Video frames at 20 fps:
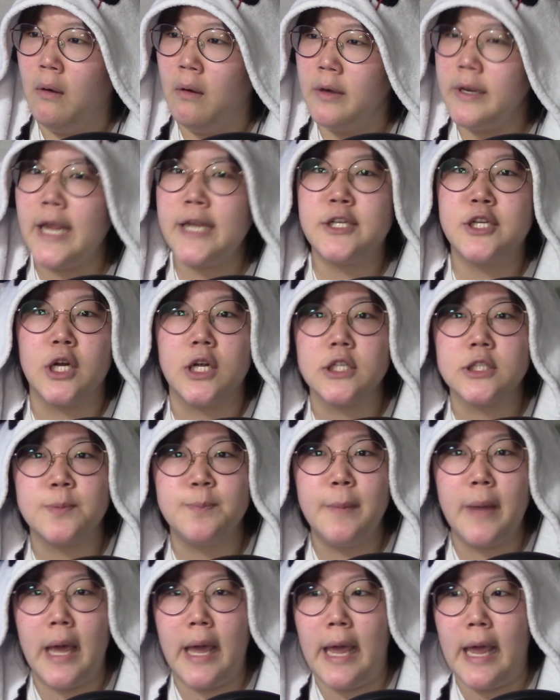They just
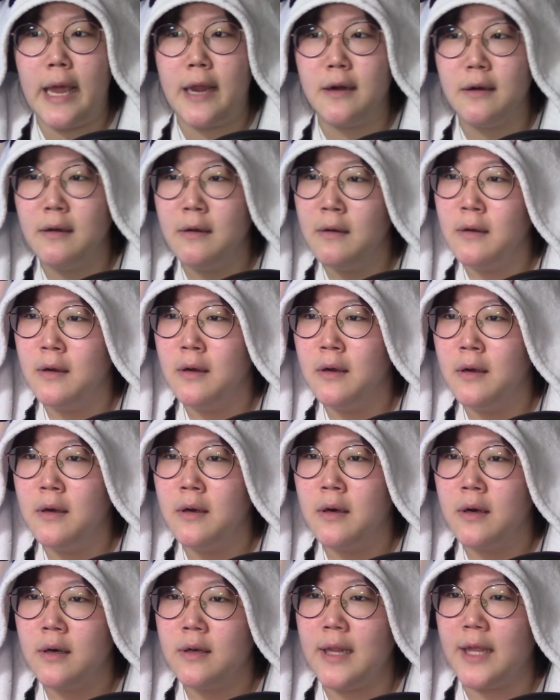met!
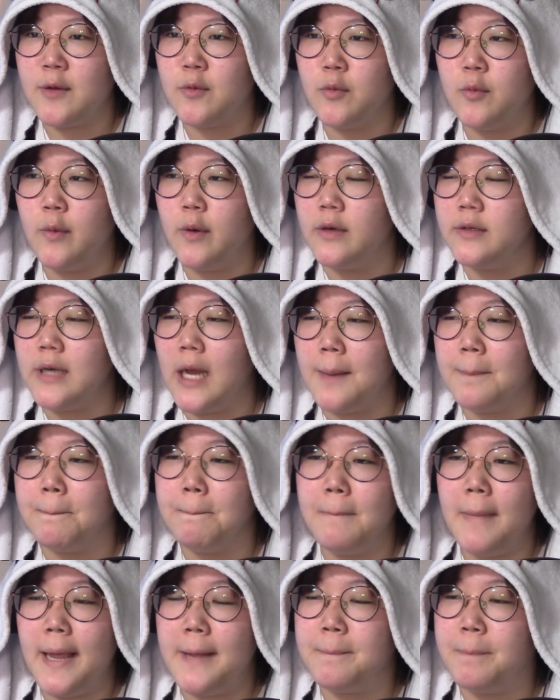Like, well, not
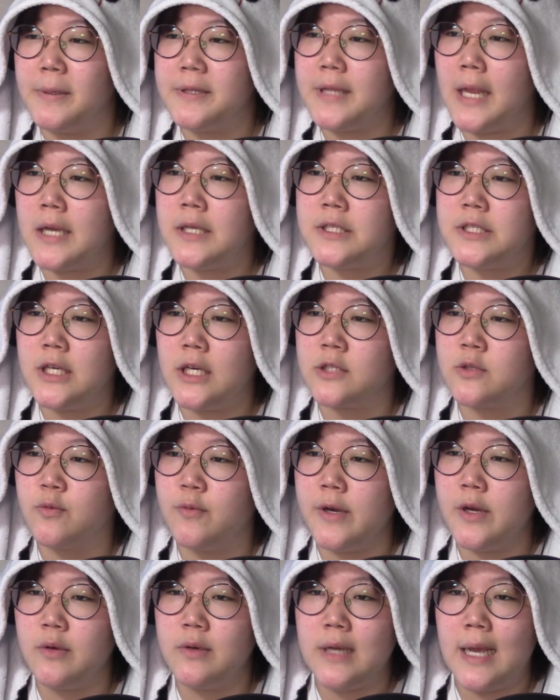met, but they just
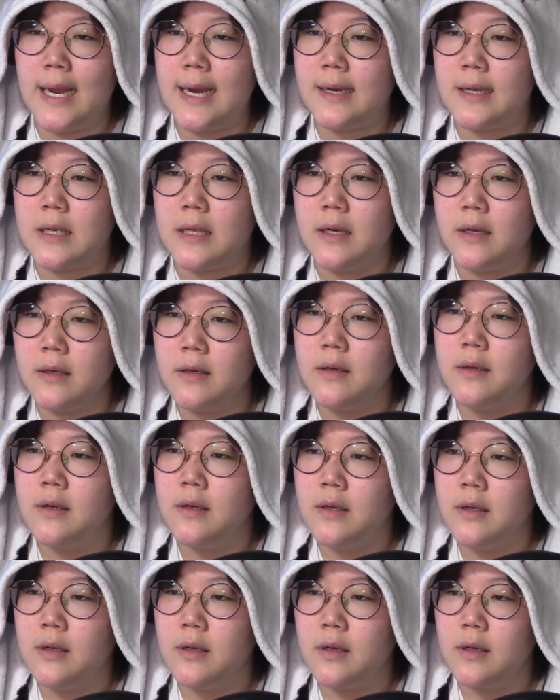reunited!
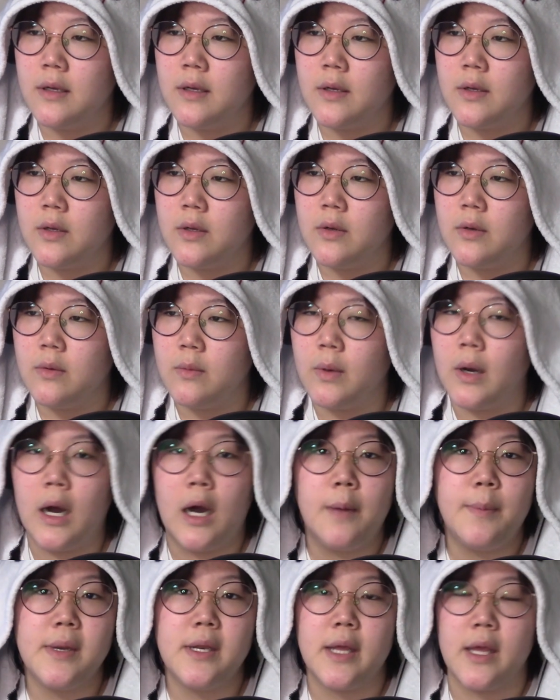Well,
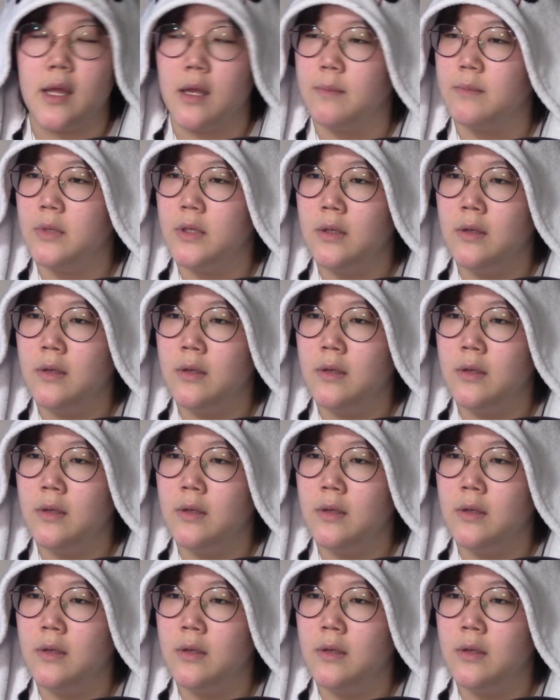I'll be damned.